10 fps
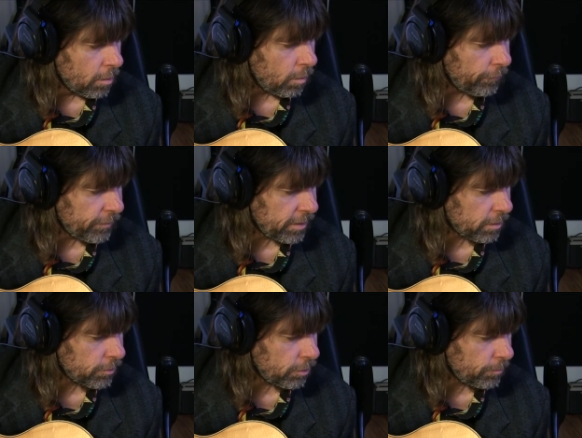well
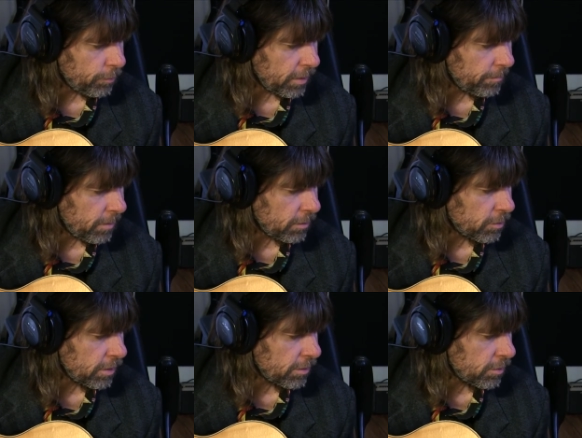finger 2 pretty much
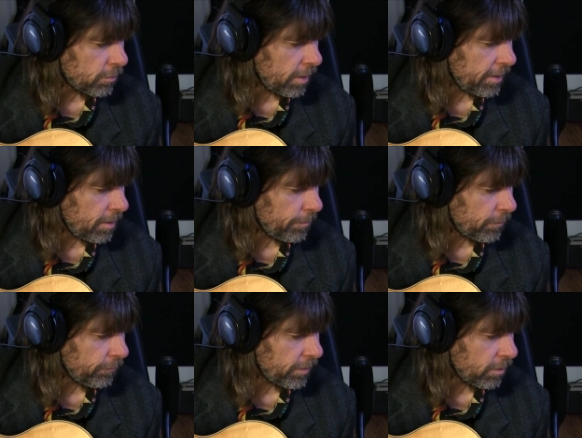sits straight up
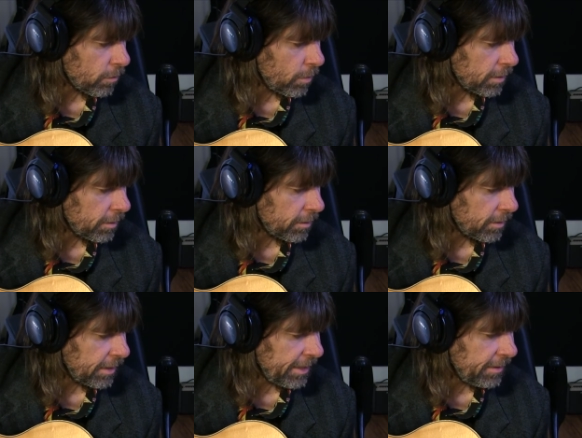and finger 1
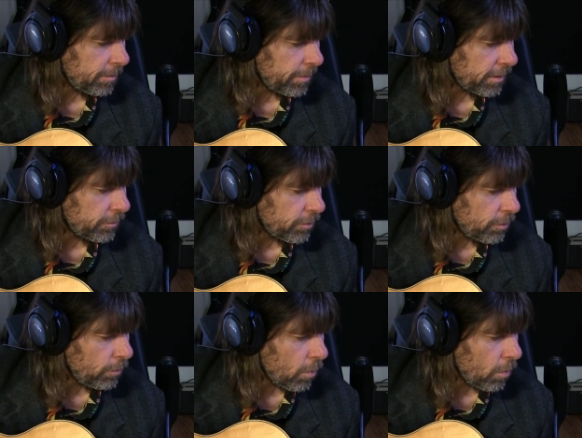can lean a bit too